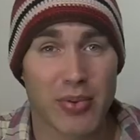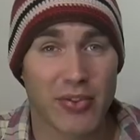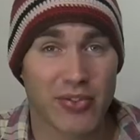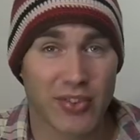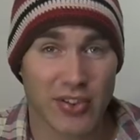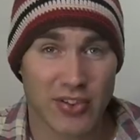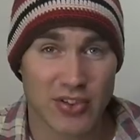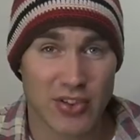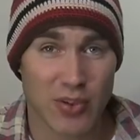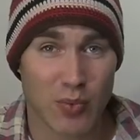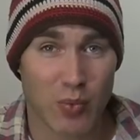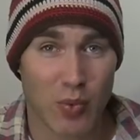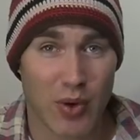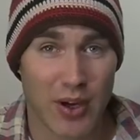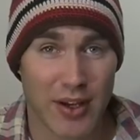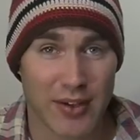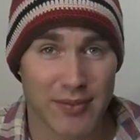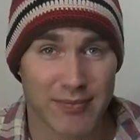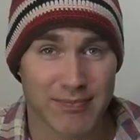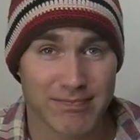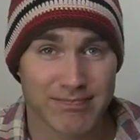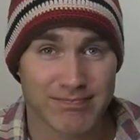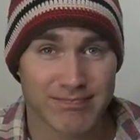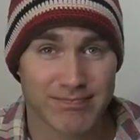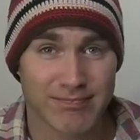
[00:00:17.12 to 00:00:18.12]
position
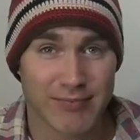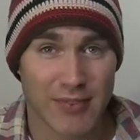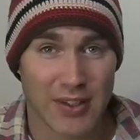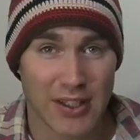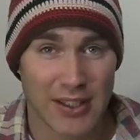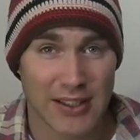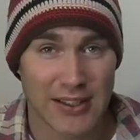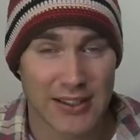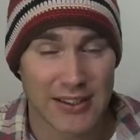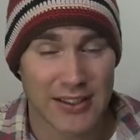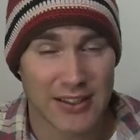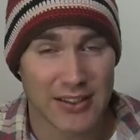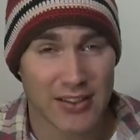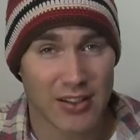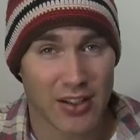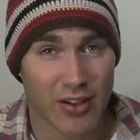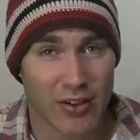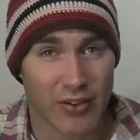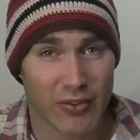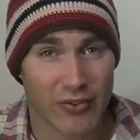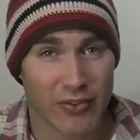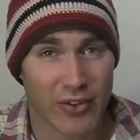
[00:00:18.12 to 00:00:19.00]
1. Now,